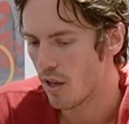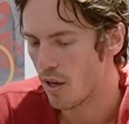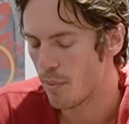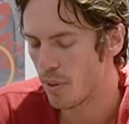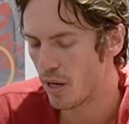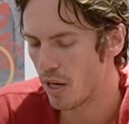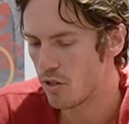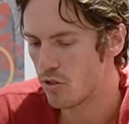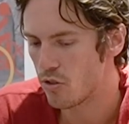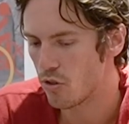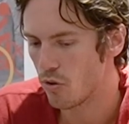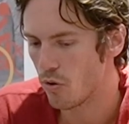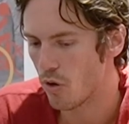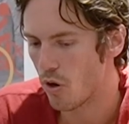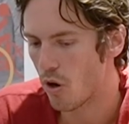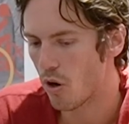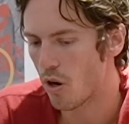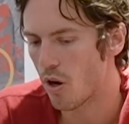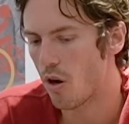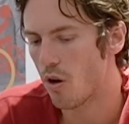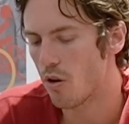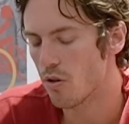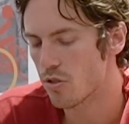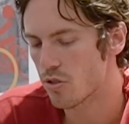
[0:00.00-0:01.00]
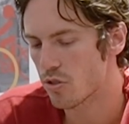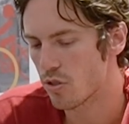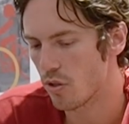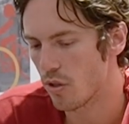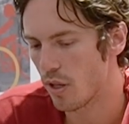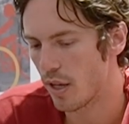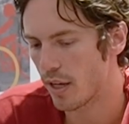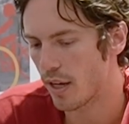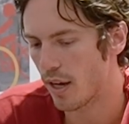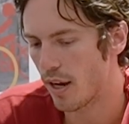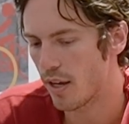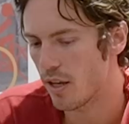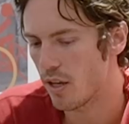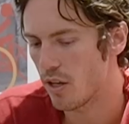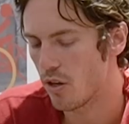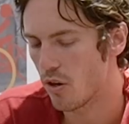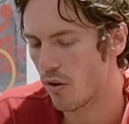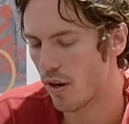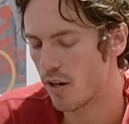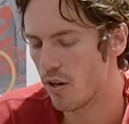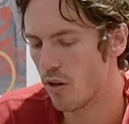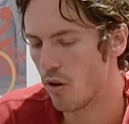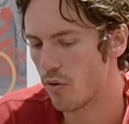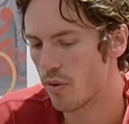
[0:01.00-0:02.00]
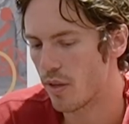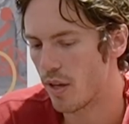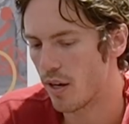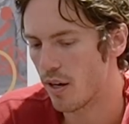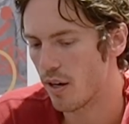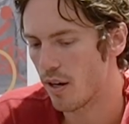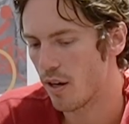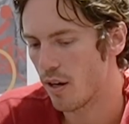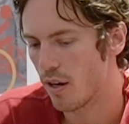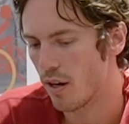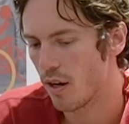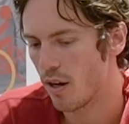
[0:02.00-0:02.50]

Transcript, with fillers: But I do uh, also like I you know I know that